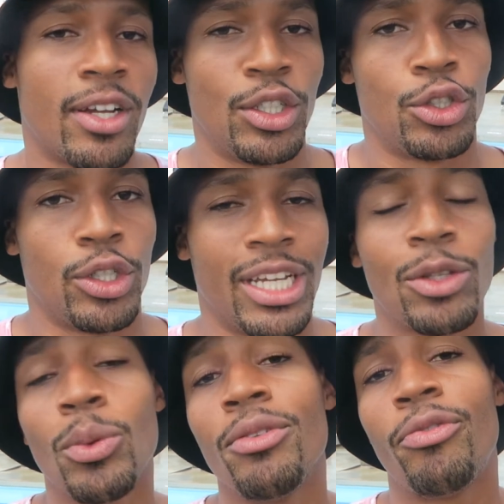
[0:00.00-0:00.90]
country.
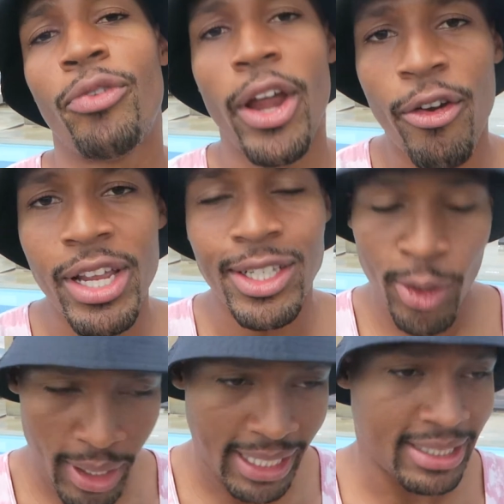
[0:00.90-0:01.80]
It will vary,
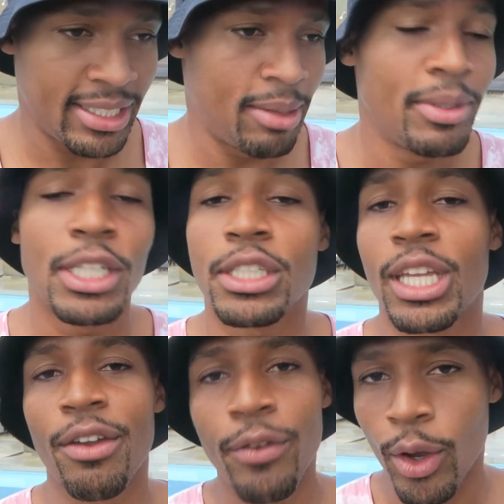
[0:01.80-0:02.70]
so let's let me
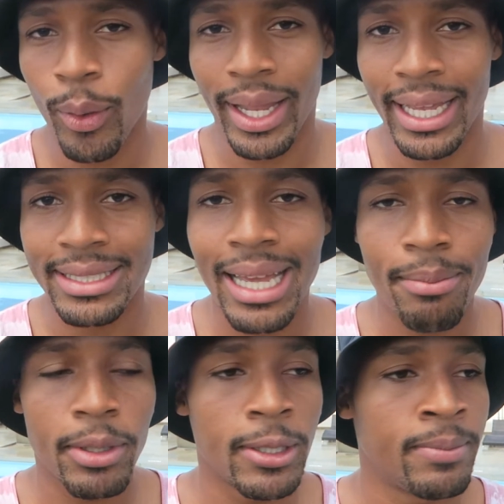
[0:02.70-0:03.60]
just give you a quick
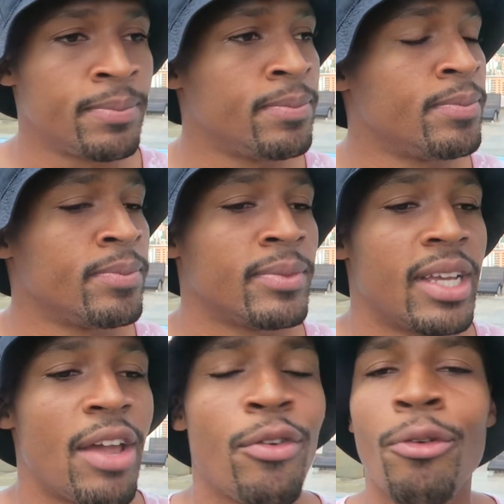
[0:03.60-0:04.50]
example.
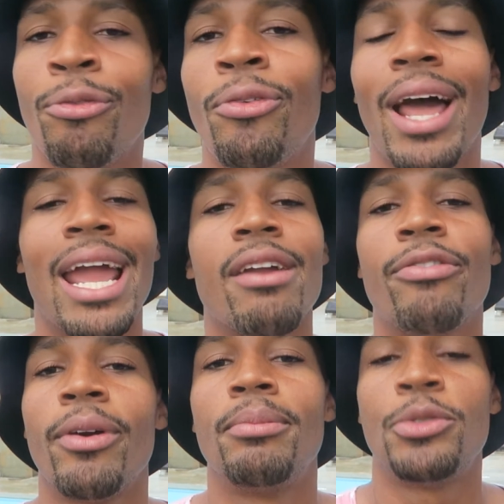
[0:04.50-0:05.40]
If you're flying
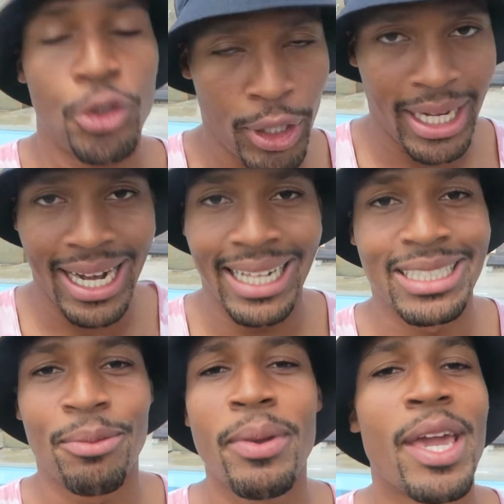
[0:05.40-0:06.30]
from Trinidad
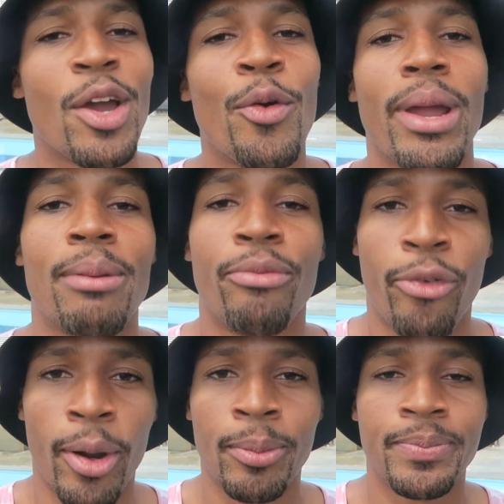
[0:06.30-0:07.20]
and Tobago, where I'm
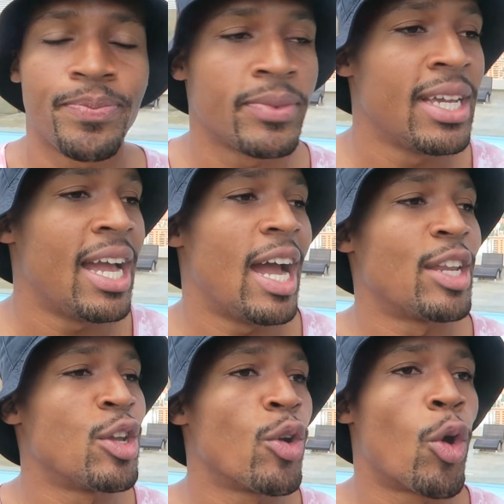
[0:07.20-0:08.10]
from,
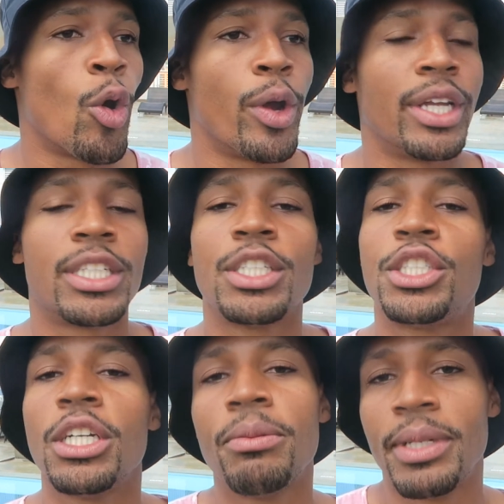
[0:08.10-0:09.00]
and you're going to
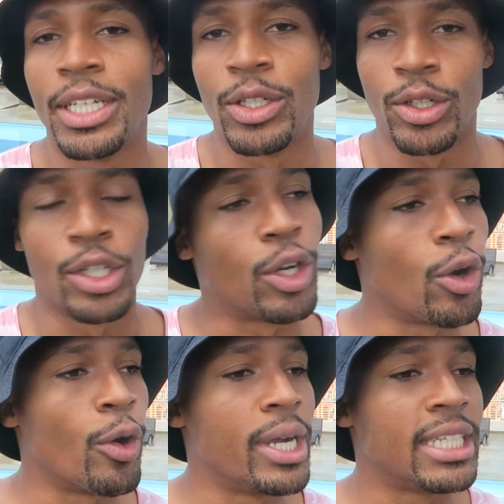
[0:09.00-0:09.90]
Germany or you're
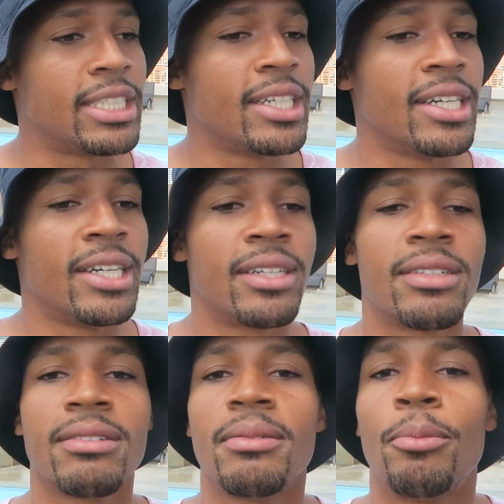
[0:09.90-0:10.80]
going to
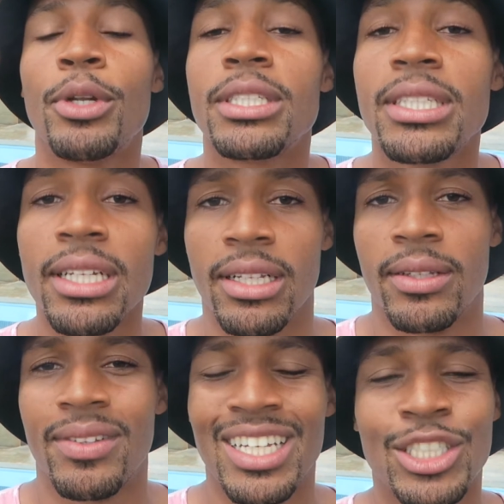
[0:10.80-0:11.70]
Brazil,
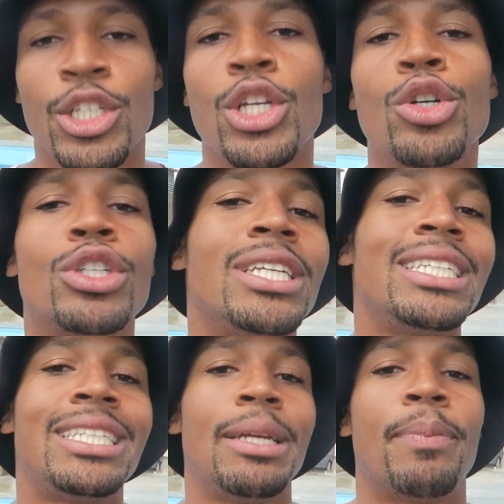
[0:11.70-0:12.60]
it's
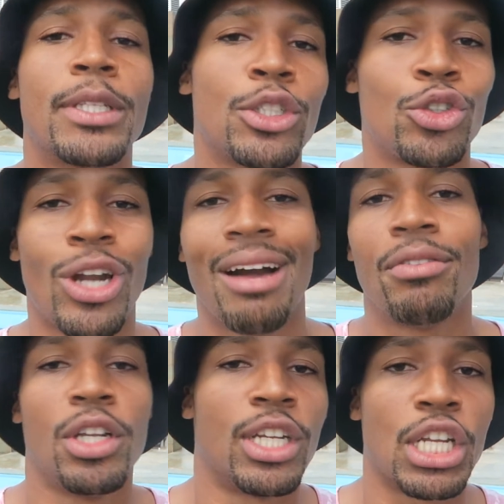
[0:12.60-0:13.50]
usually cheaper to
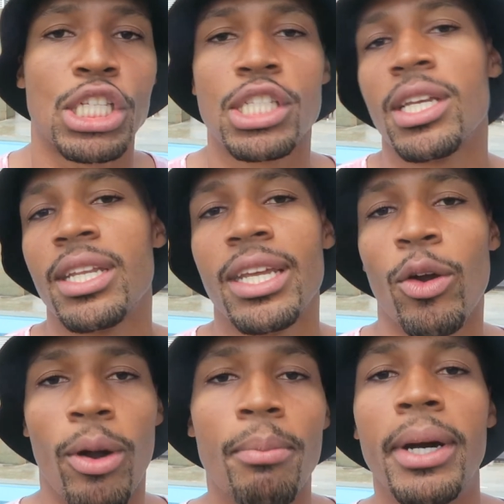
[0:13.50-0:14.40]
travel on a Sunday
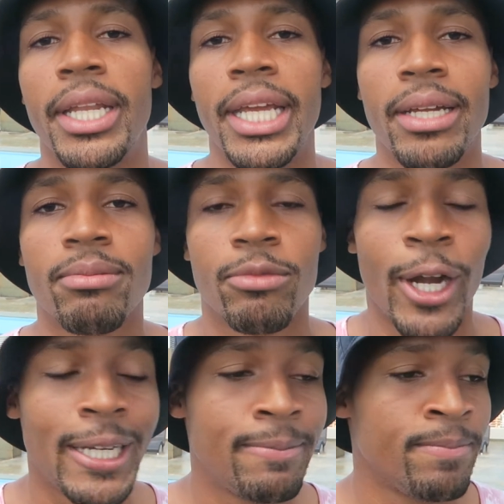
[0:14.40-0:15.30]
or Monday,
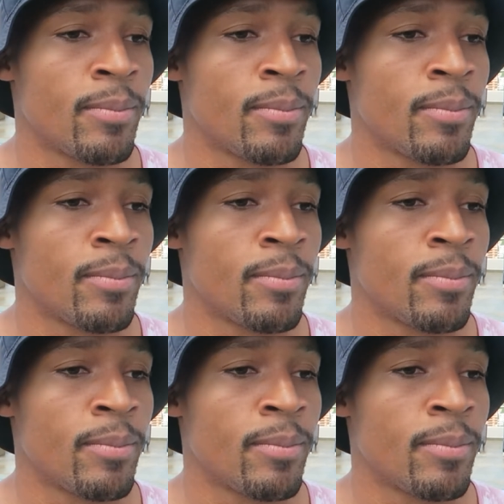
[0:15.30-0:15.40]
right?